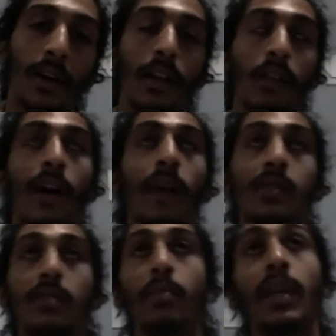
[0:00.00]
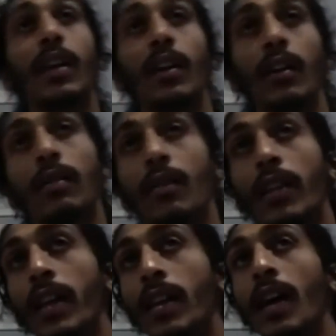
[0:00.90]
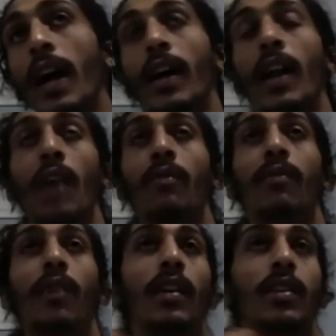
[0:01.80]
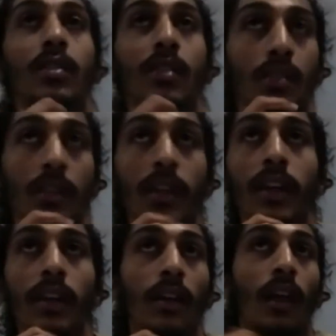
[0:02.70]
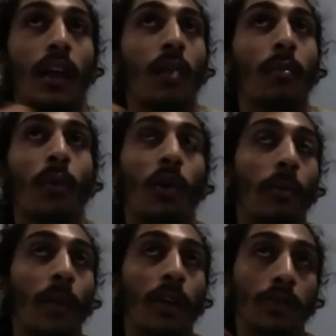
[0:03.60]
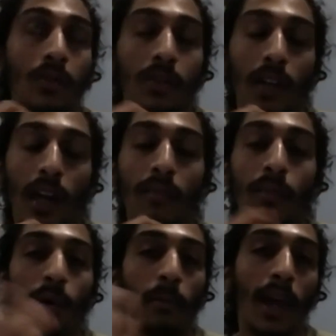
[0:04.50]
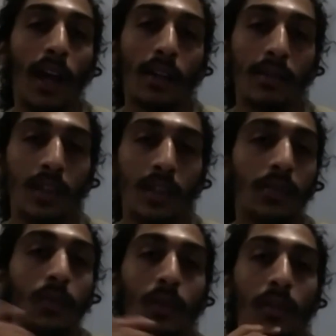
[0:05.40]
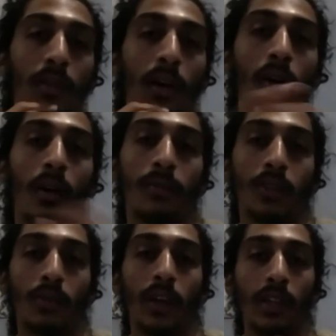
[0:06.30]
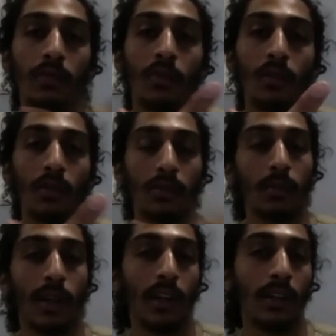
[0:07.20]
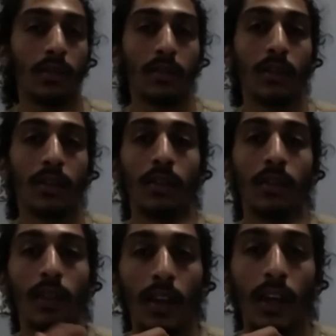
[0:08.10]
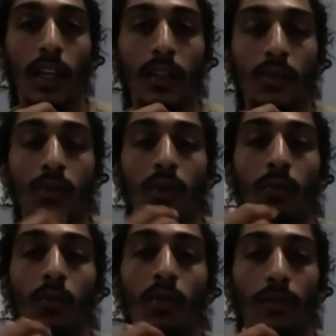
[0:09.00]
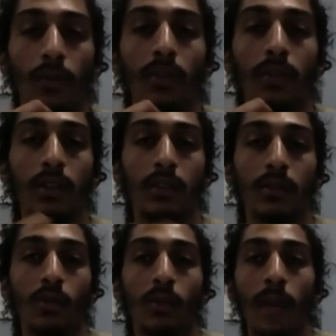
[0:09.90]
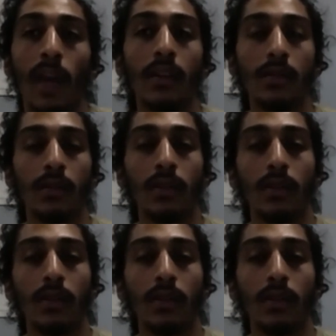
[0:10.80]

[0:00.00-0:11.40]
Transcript: if I was bigger, like I could have advantages like more muscle, I have more mass to hit you with. My arm just weighs more, so my head is just gonna hit you with more force because there's more mass on it.